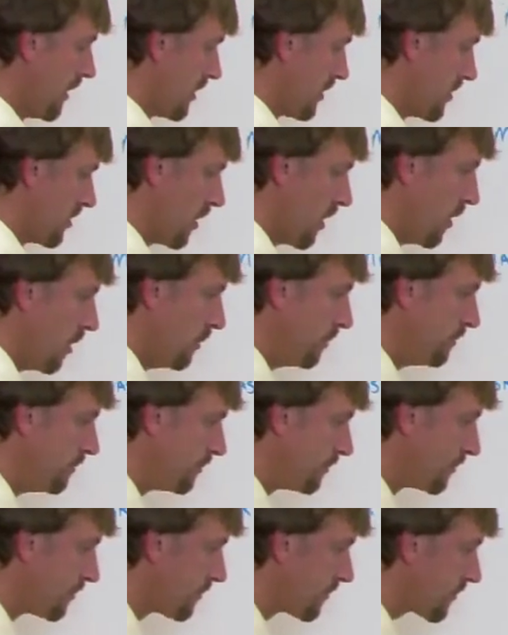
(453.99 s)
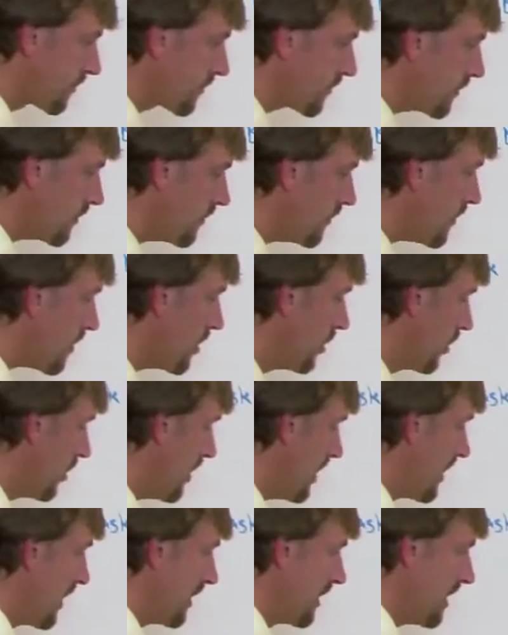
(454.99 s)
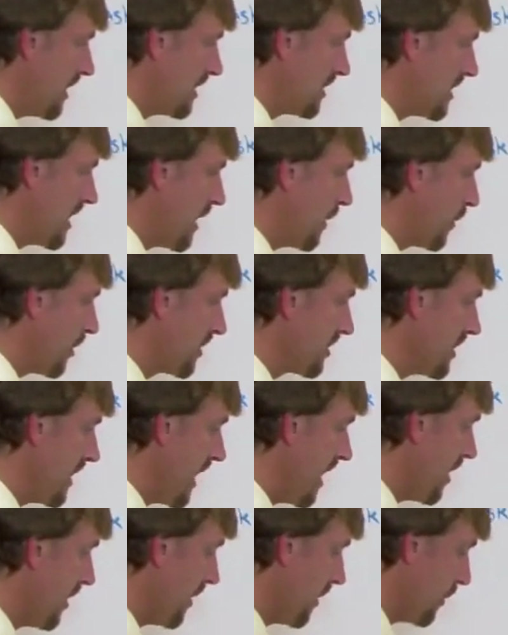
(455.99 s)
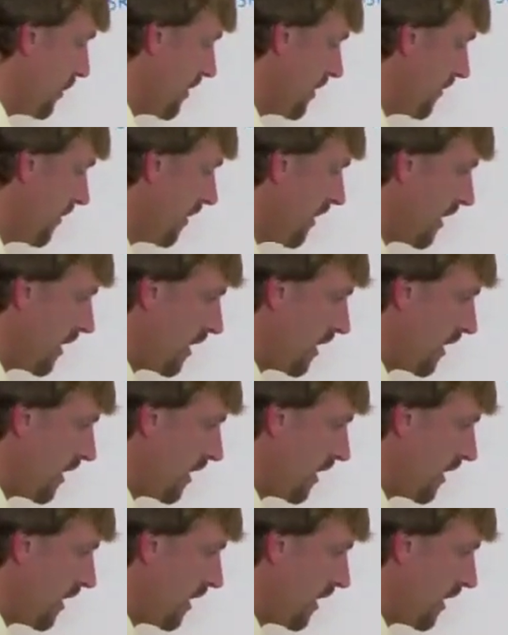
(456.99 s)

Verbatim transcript: So looking at these networks now that we've